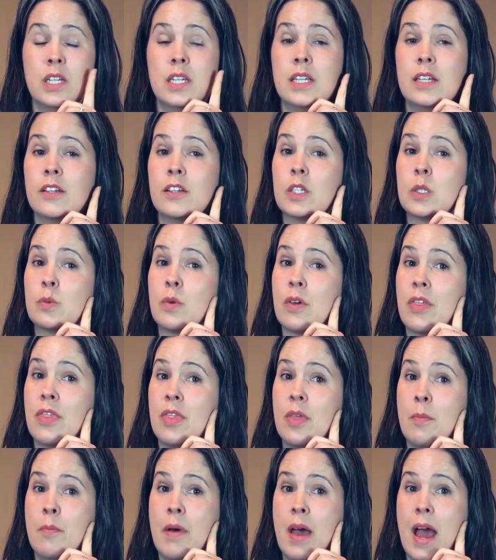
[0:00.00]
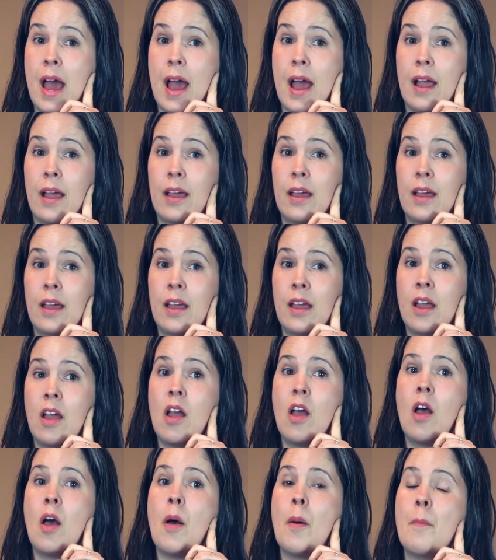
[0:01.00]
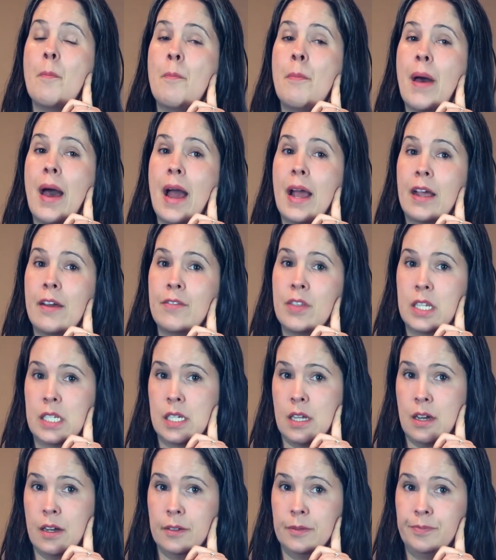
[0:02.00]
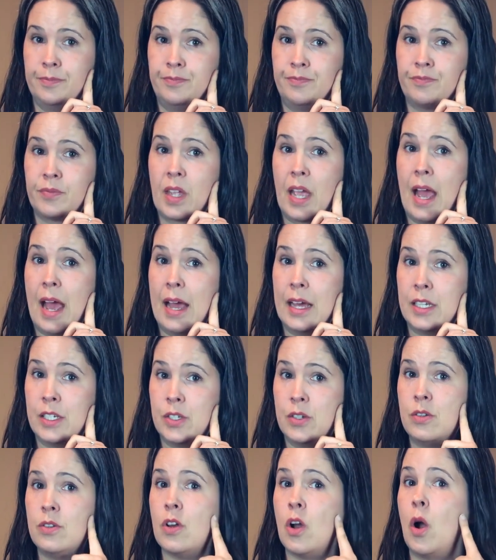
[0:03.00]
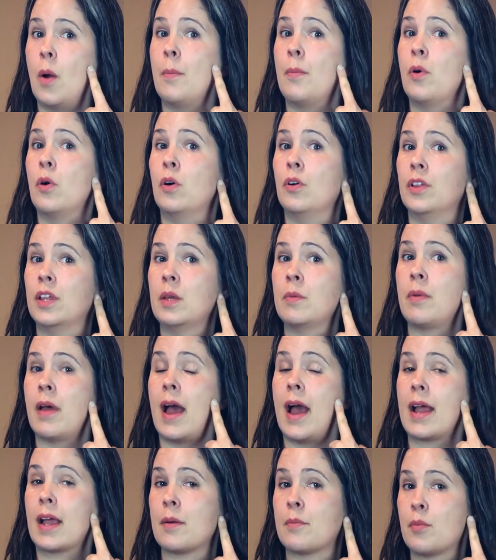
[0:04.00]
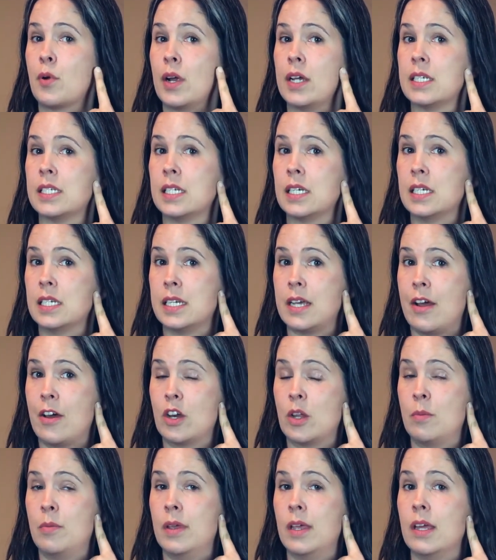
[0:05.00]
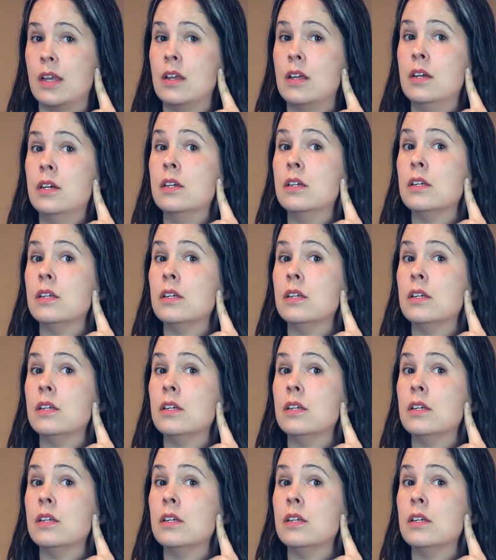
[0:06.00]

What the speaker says: deals with the back of the tongue. As you know, pulling back, pressing down a bit,